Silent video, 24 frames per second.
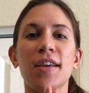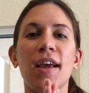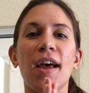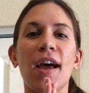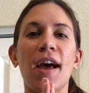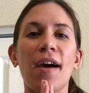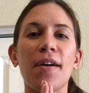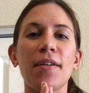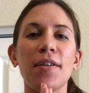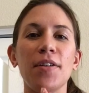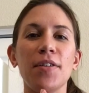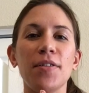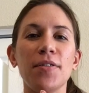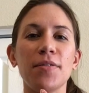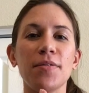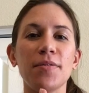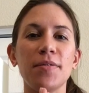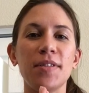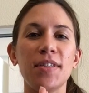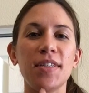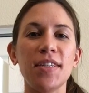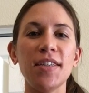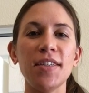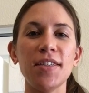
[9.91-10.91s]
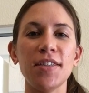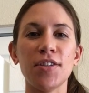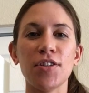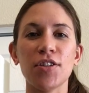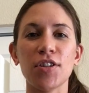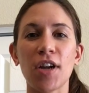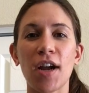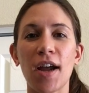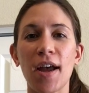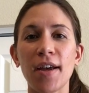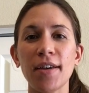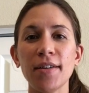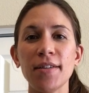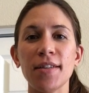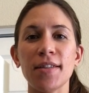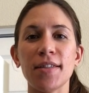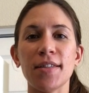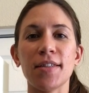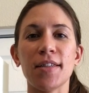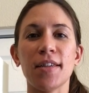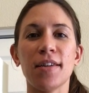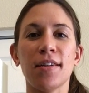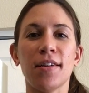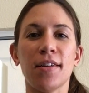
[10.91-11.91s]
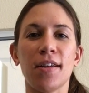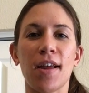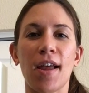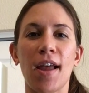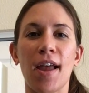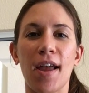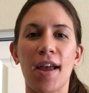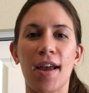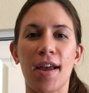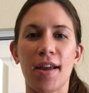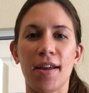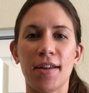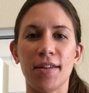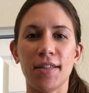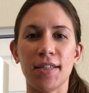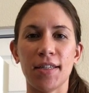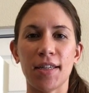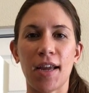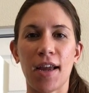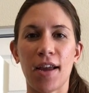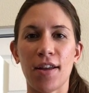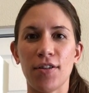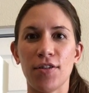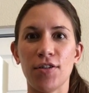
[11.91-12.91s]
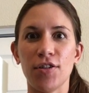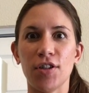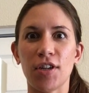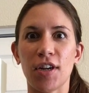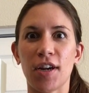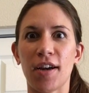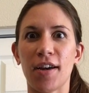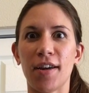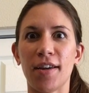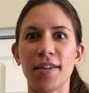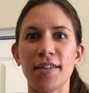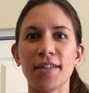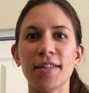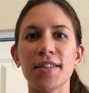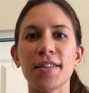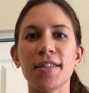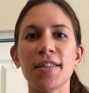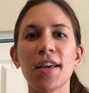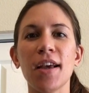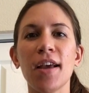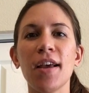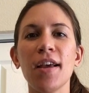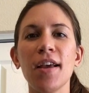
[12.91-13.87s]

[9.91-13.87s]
how to de-stress and energize.